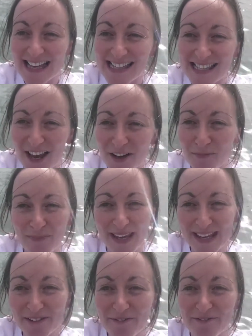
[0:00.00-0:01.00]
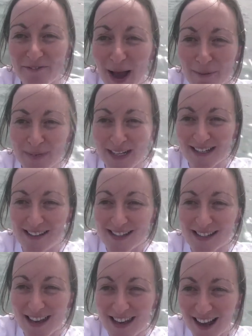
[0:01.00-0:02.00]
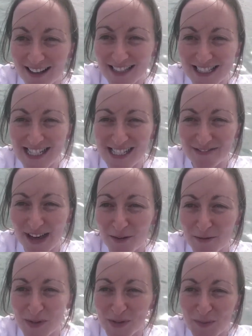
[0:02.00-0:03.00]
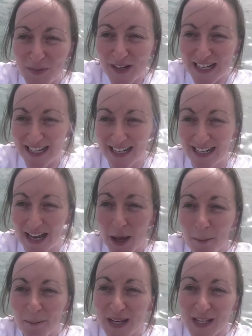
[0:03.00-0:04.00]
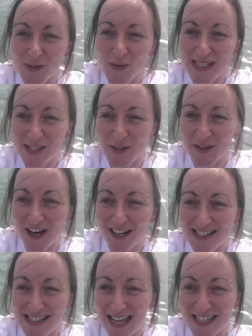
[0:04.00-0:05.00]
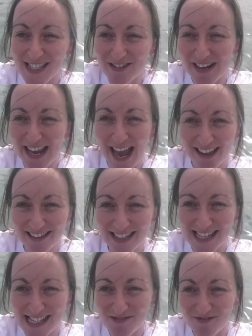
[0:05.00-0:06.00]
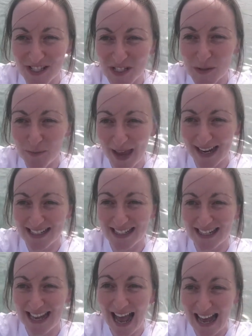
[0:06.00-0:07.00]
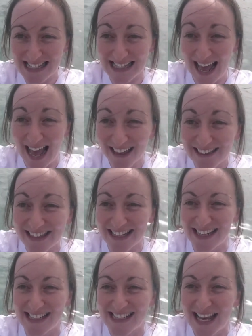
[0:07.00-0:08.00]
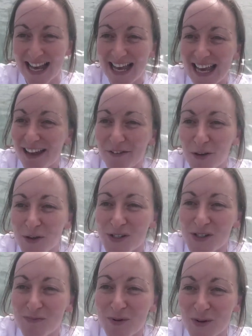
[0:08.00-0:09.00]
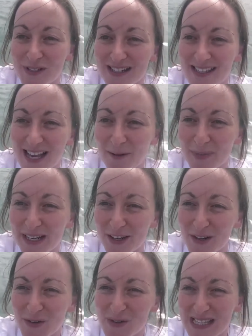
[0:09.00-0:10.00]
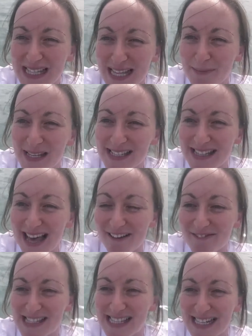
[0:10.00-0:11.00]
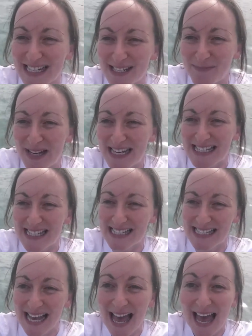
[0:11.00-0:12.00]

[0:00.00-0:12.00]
It's going to be fabulous. Last year's event was brilliant because we saw our sensory athletes respected as athletes. If you're supporting somebody whose limit of their physical abilities